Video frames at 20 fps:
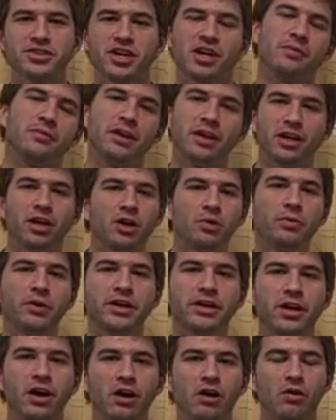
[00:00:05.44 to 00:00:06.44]
and gentlemen, here
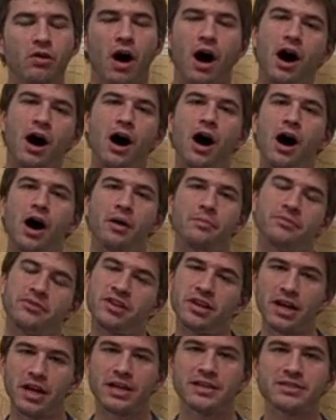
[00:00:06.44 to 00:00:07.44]
we go.
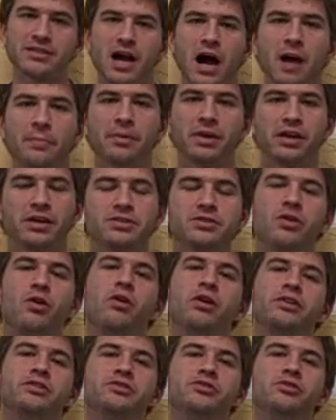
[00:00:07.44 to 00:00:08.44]
Today's topic is
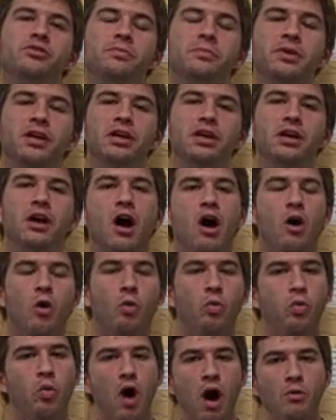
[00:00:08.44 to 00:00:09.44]
going to be
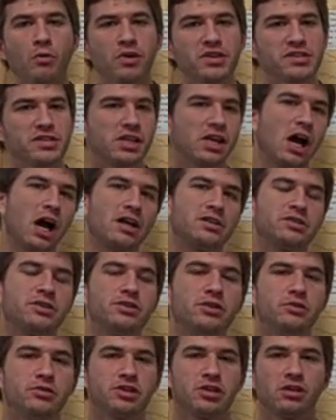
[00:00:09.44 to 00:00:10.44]
what was the
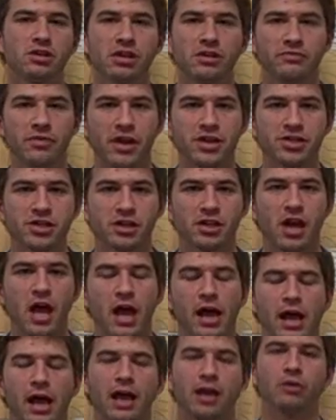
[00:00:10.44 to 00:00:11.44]
Constitutional Convention
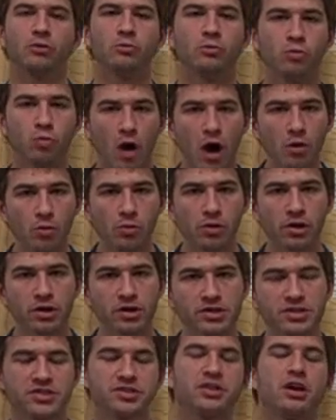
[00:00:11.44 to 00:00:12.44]
and what
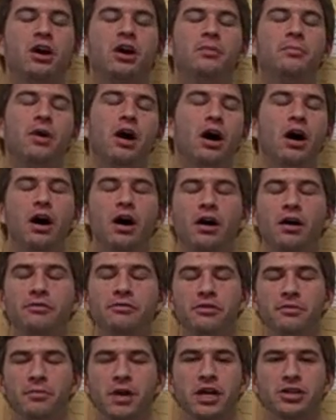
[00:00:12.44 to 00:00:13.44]
were some
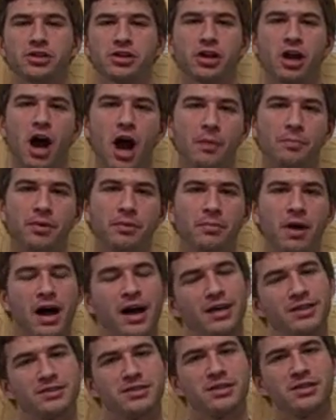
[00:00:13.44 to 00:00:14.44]
of the major
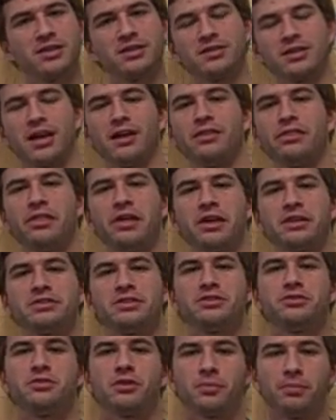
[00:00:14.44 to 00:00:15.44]
compromises and things
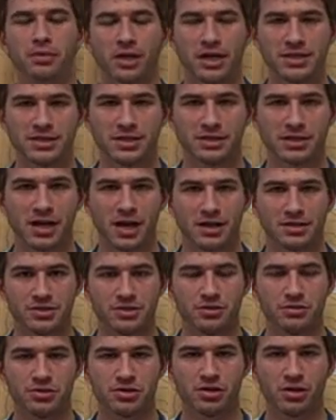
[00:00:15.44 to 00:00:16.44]
that took place at the
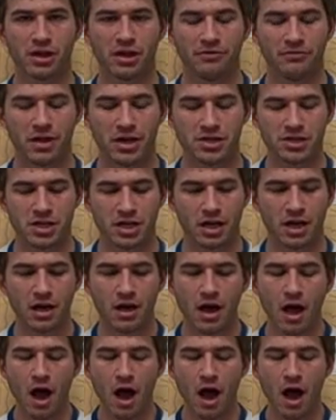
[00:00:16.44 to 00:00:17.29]
Constitutional Convention.